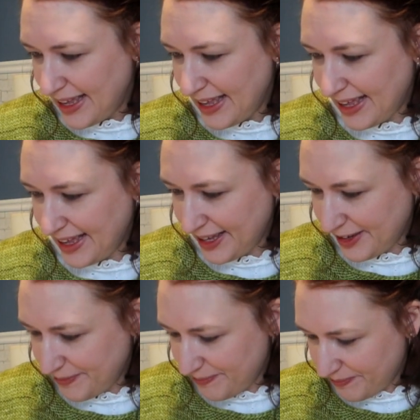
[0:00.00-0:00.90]

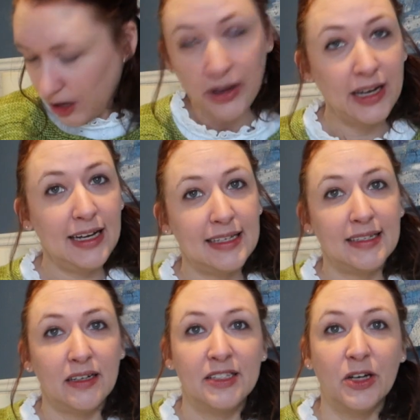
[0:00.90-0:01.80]
Oh, it is.
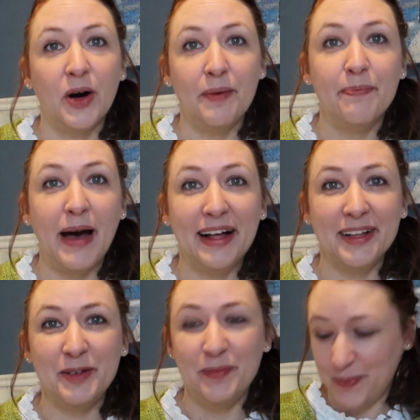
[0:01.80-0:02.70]
So
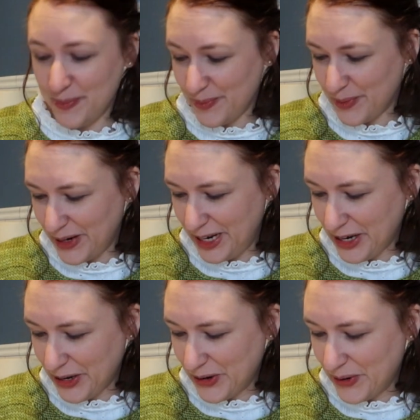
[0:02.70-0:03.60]

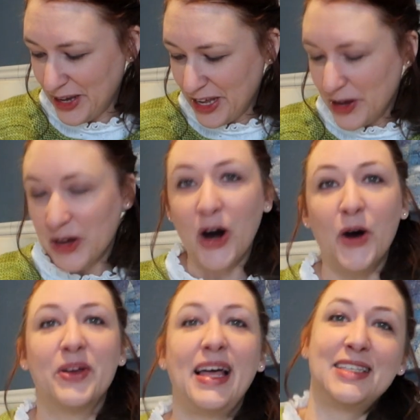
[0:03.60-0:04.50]
Malabrigo,
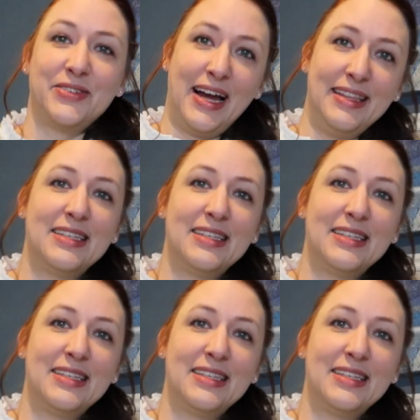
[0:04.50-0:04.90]
oh, yeah, that's right.